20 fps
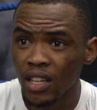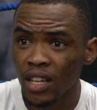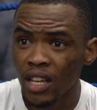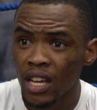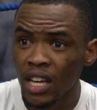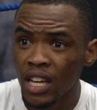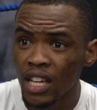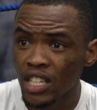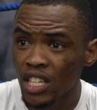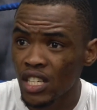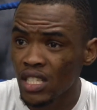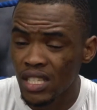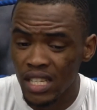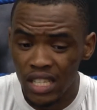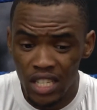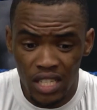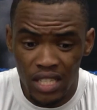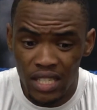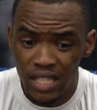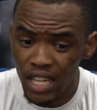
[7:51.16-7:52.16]
He
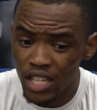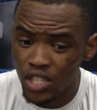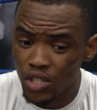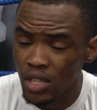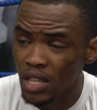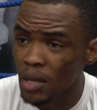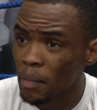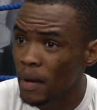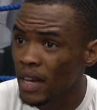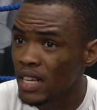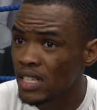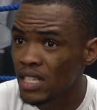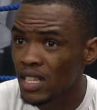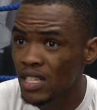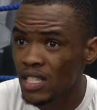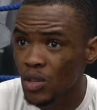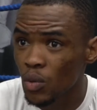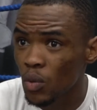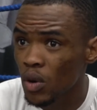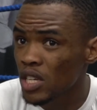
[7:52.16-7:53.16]
just sticks to the
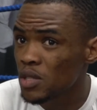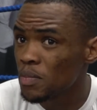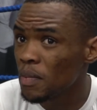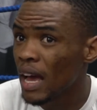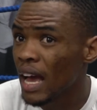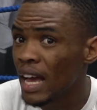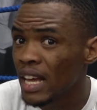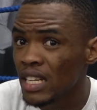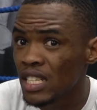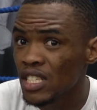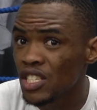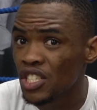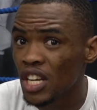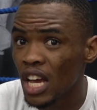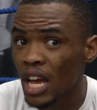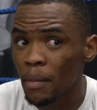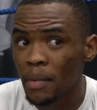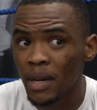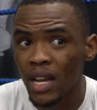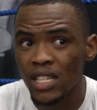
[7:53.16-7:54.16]
basics. He works behind his
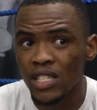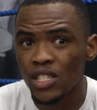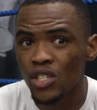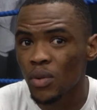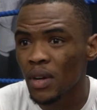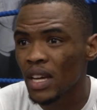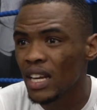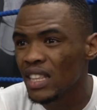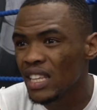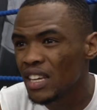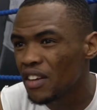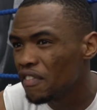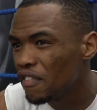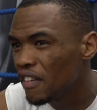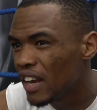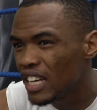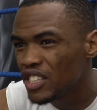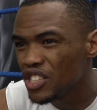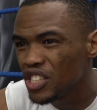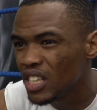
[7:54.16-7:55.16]
jab. He doesn't do anything
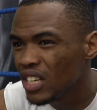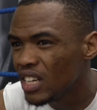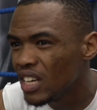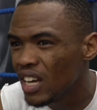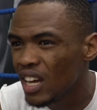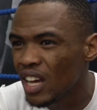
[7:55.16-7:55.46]
flashy.